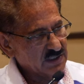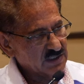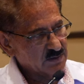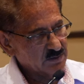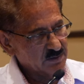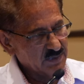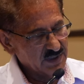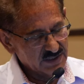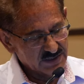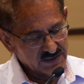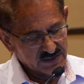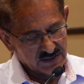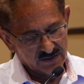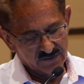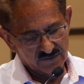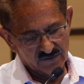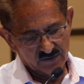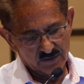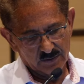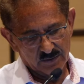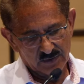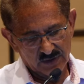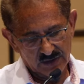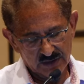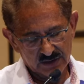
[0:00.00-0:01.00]
is missing
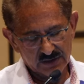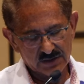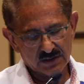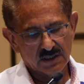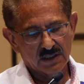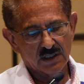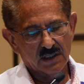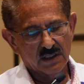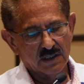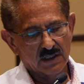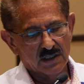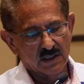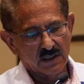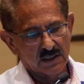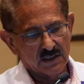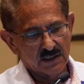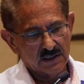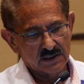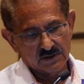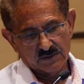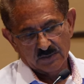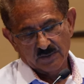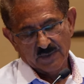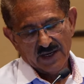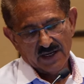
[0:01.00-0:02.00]
from this
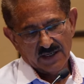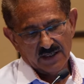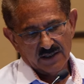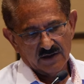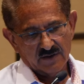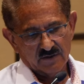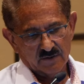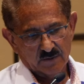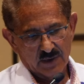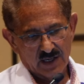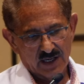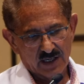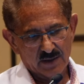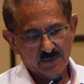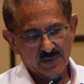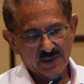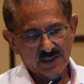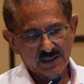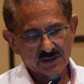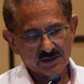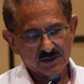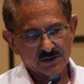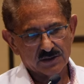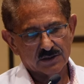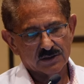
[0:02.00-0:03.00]
is many of my
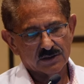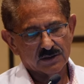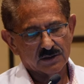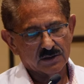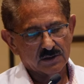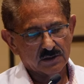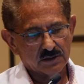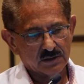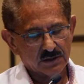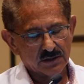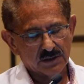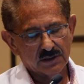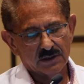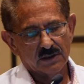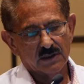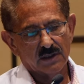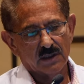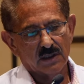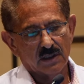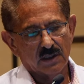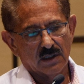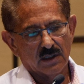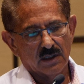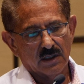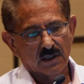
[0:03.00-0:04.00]
patients, certainly
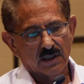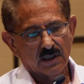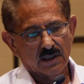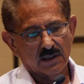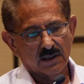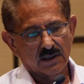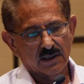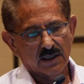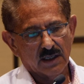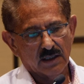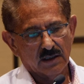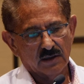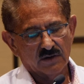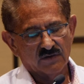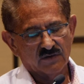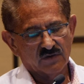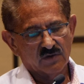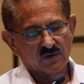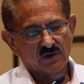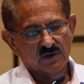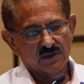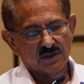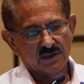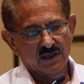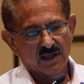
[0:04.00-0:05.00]
in
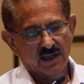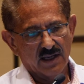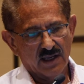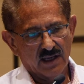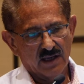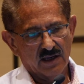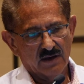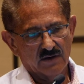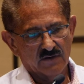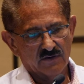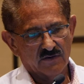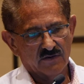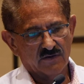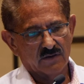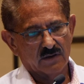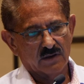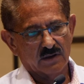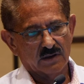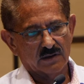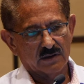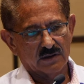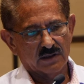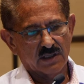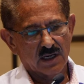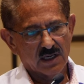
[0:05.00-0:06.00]
California, have
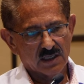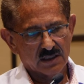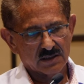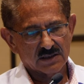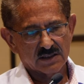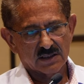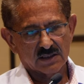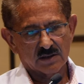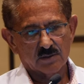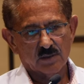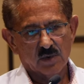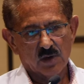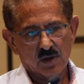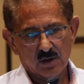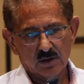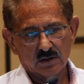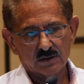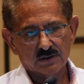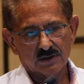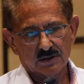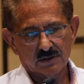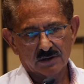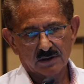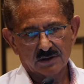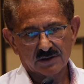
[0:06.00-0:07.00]
toxic mold
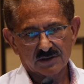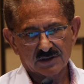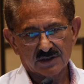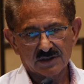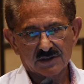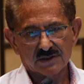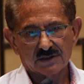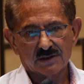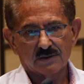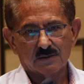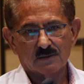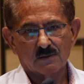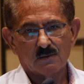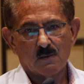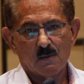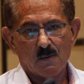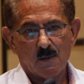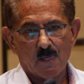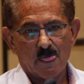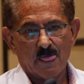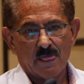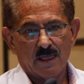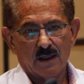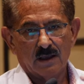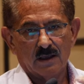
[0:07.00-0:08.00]
in their system.
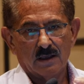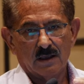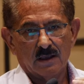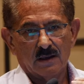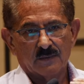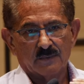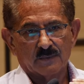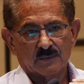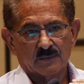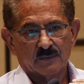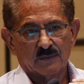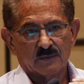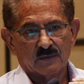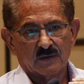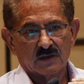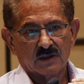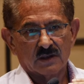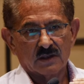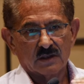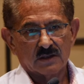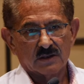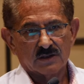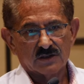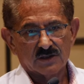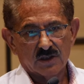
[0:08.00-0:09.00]

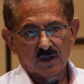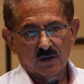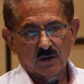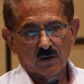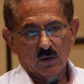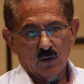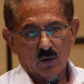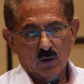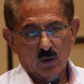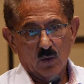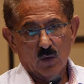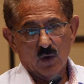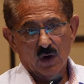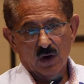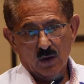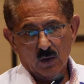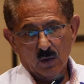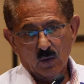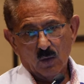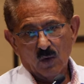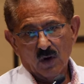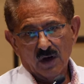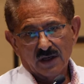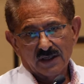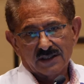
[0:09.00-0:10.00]
So what
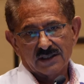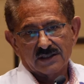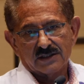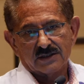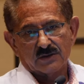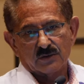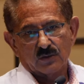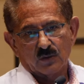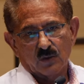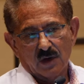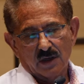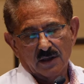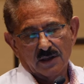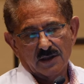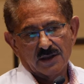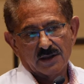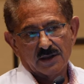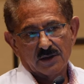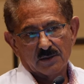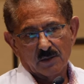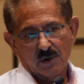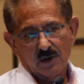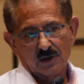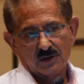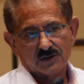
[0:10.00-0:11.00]
what is one of the
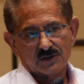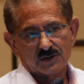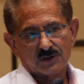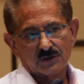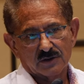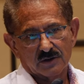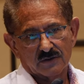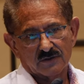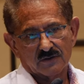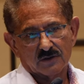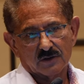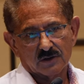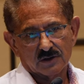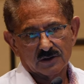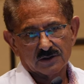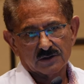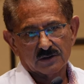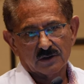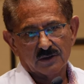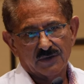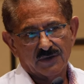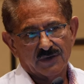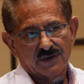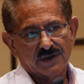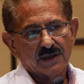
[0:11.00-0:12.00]
most universal
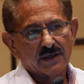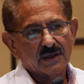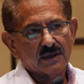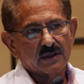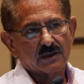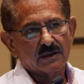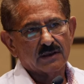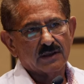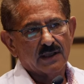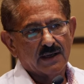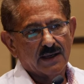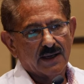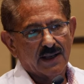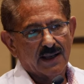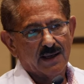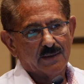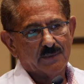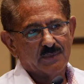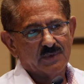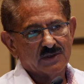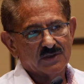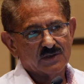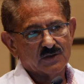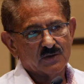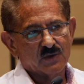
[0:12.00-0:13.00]
thing that
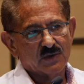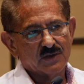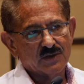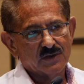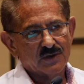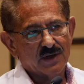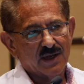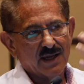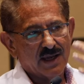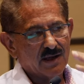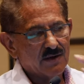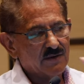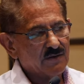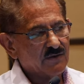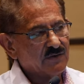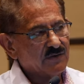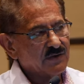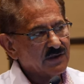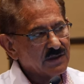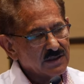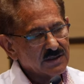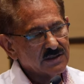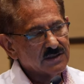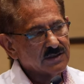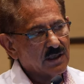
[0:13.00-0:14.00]
happens when you have
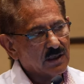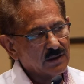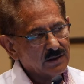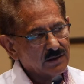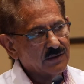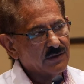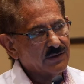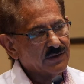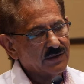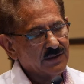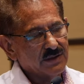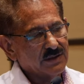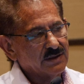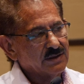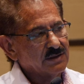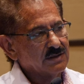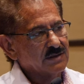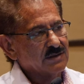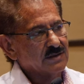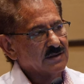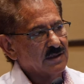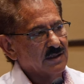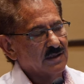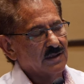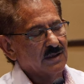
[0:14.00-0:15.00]
these other things,